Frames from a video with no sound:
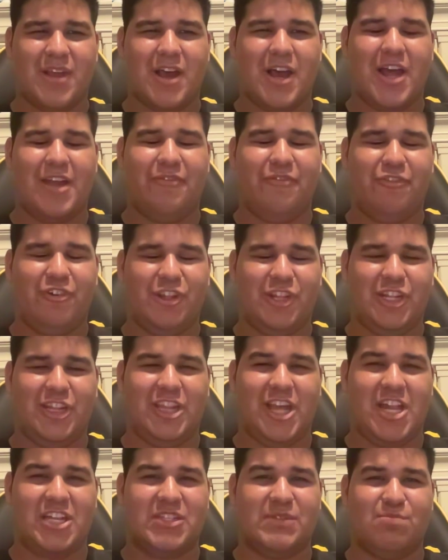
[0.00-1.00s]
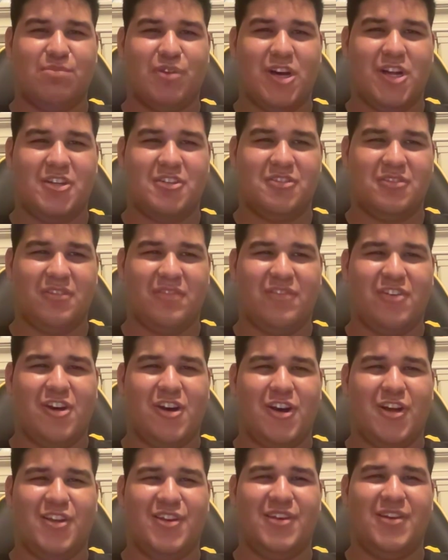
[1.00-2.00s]
I feel like that spot should have
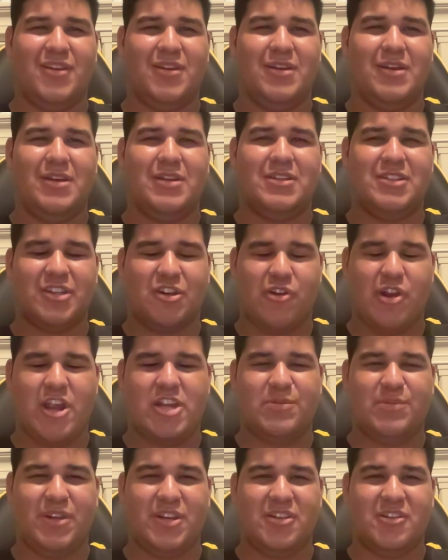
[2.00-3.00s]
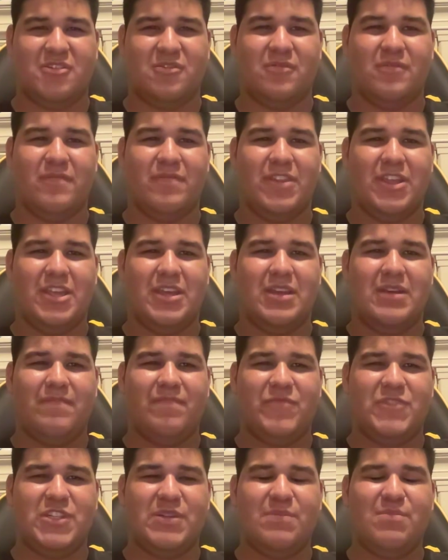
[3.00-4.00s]
gone to Crash Bandicoot
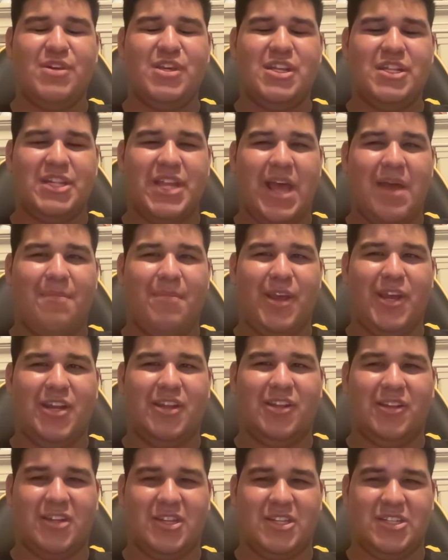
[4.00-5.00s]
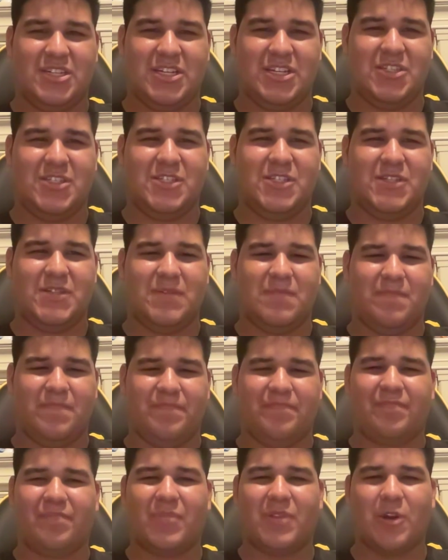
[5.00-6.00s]
to me, that made a lot of sense,
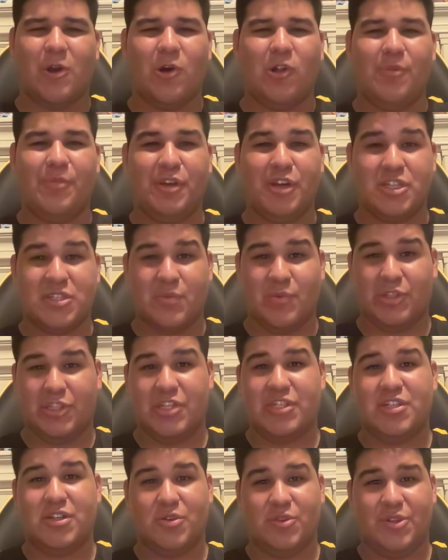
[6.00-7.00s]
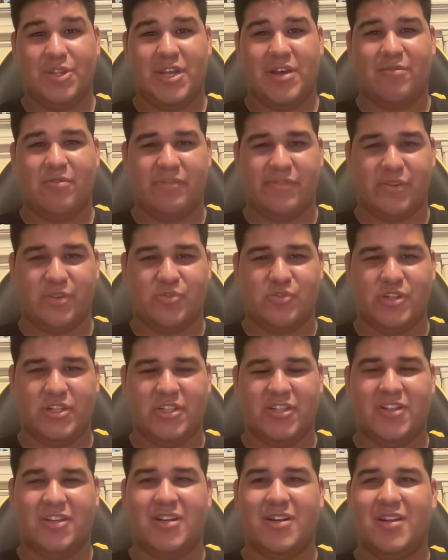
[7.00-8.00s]
only because of what they showed in that reveal
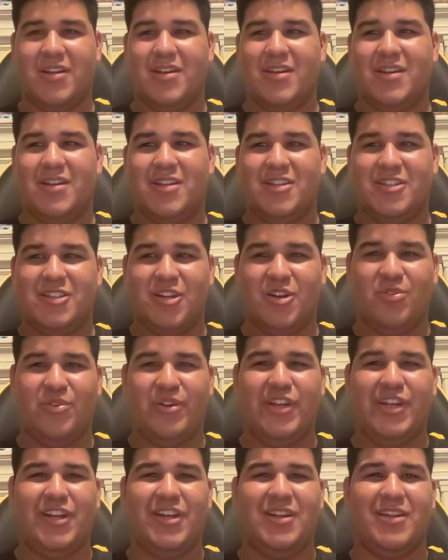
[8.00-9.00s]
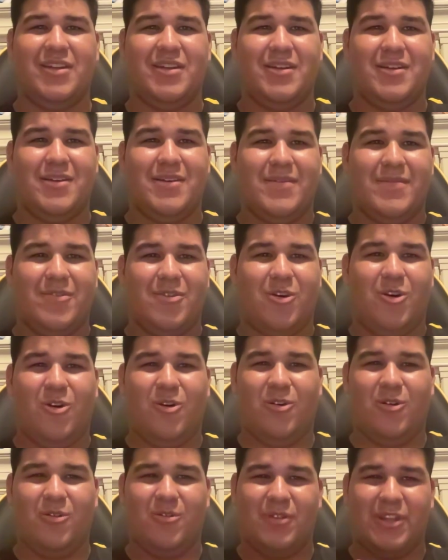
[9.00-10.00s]
trailer, showing
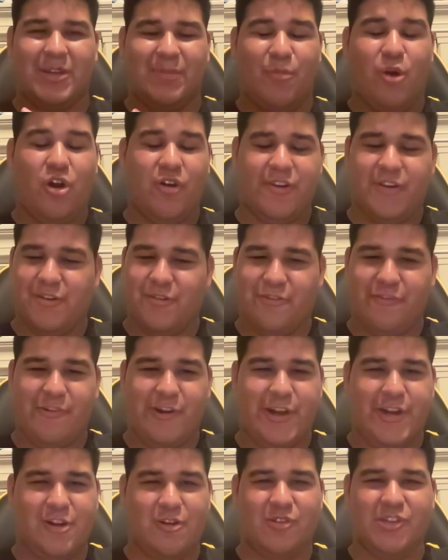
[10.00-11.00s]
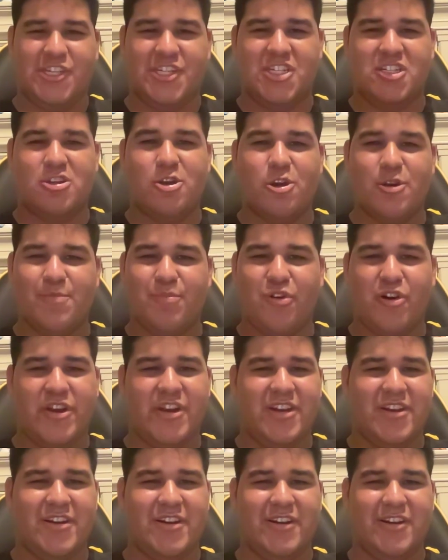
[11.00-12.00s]
all like Mario fighting all these third party
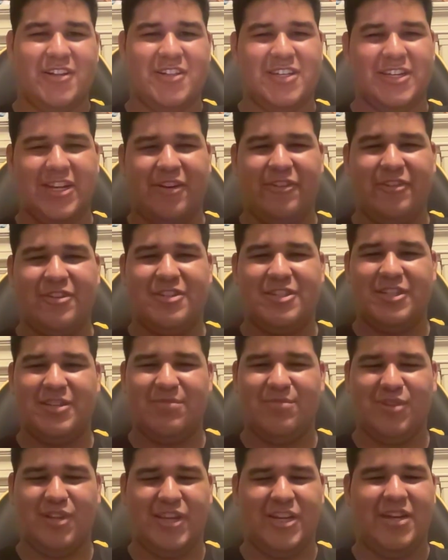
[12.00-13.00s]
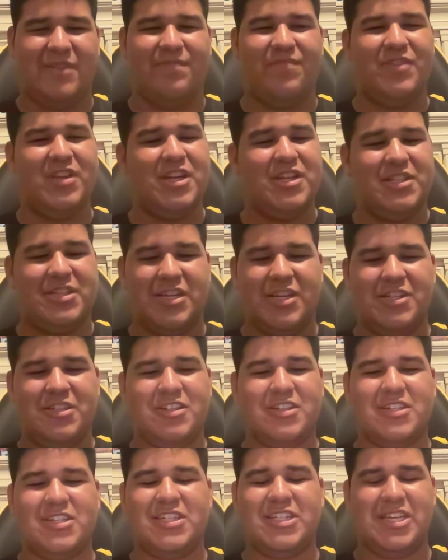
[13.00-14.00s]
characters. Like it seemed like it. It
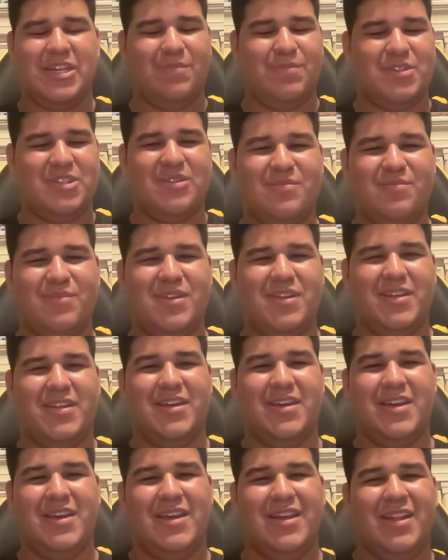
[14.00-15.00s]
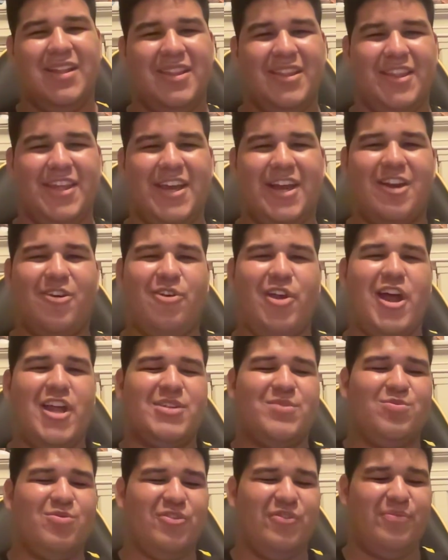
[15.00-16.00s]
just seemed me that
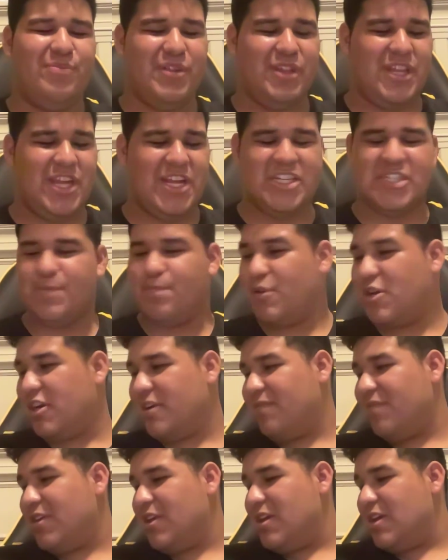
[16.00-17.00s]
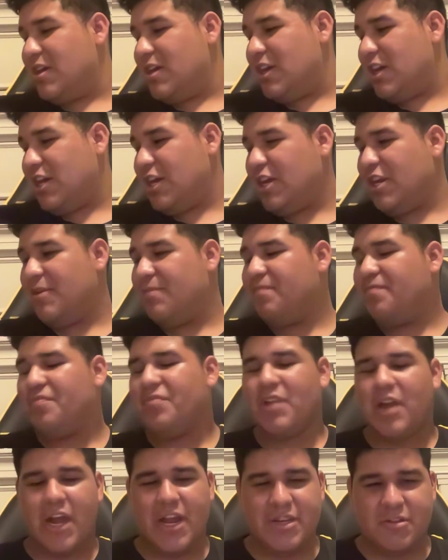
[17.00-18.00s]
Crash would have been that spot, and
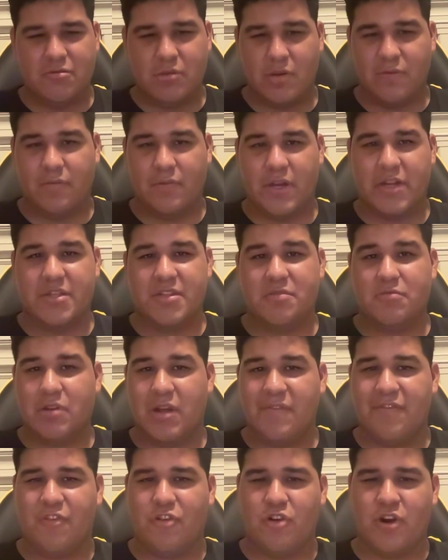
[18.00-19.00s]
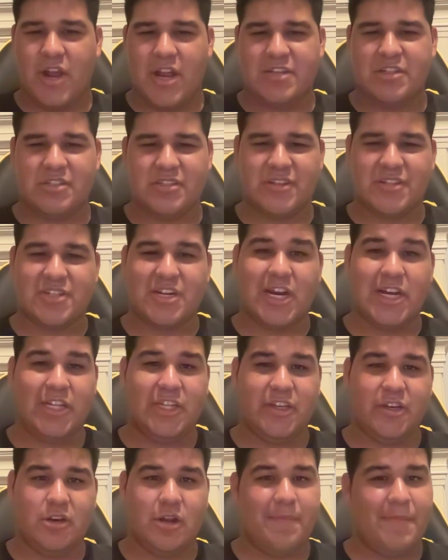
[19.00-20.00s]
I do. Have, I do have Crash at the
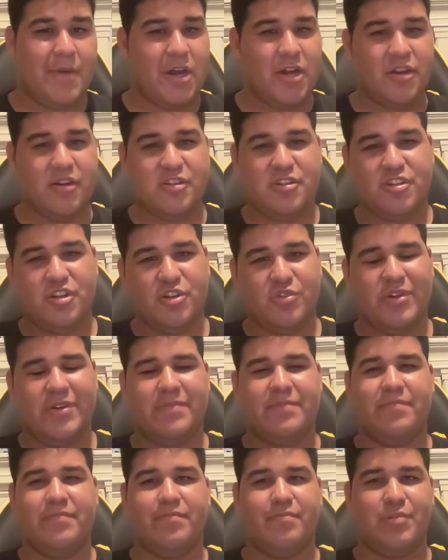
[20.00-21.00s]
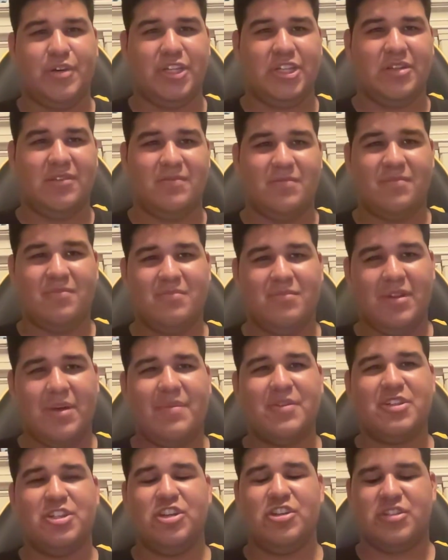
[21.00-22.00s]
Skylander. I'm not gonna show it, but that
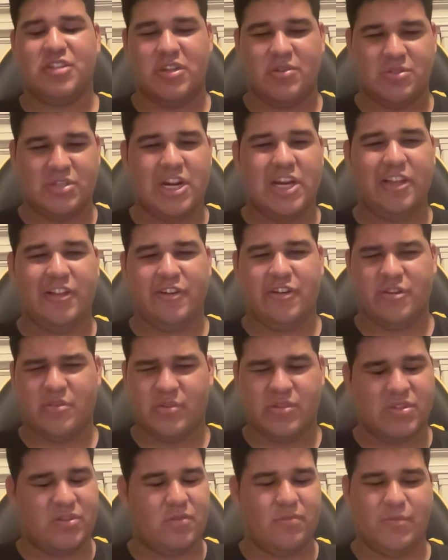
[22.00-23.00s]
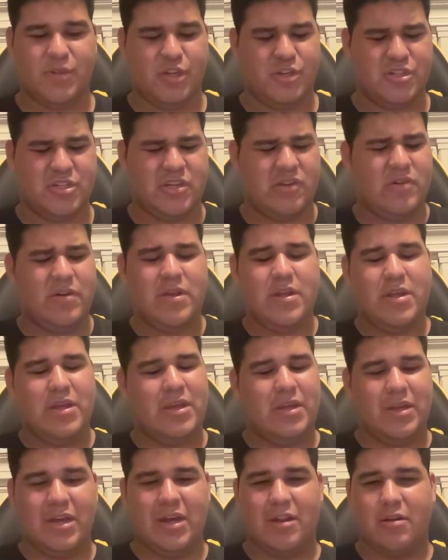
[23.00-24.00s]
was years ago. Skylanders was years ago.
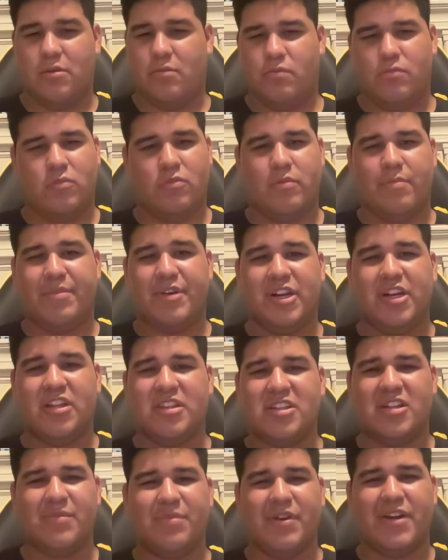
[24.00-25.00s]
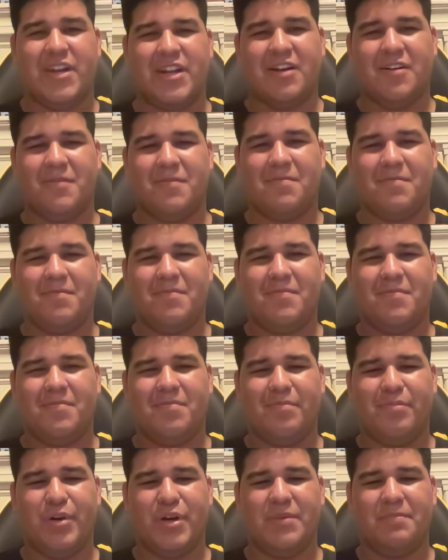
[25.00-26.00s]
I'm bringing this up right now,
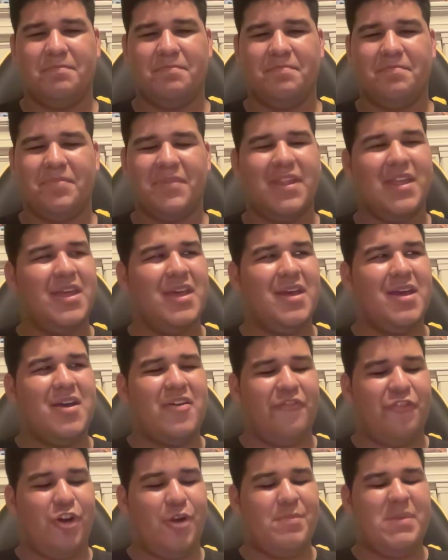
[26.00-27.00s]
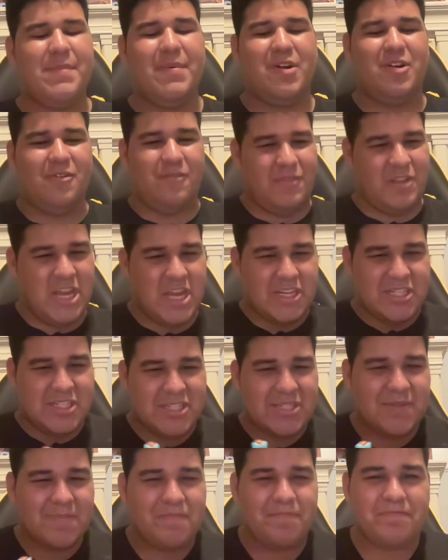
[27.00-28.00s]
but for Amiibo,
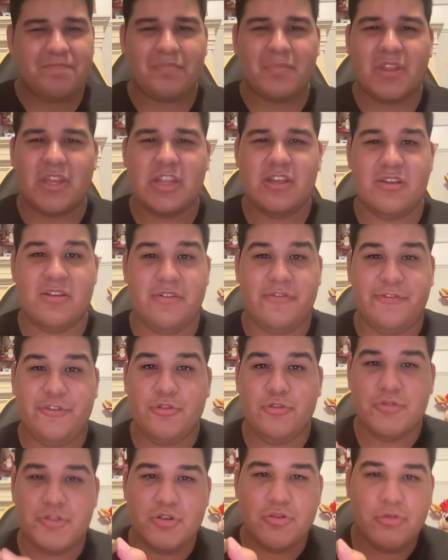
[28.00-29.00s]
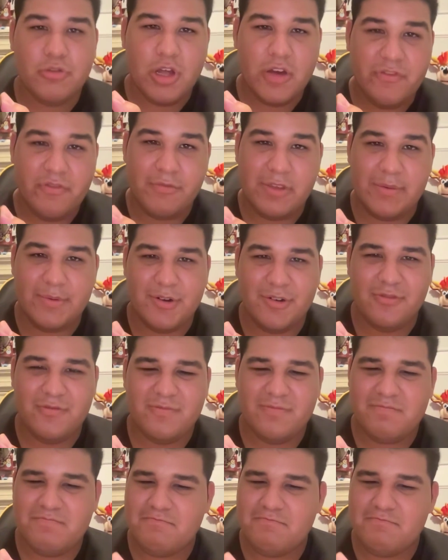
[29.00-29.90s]
yes. If you do love Amiibo,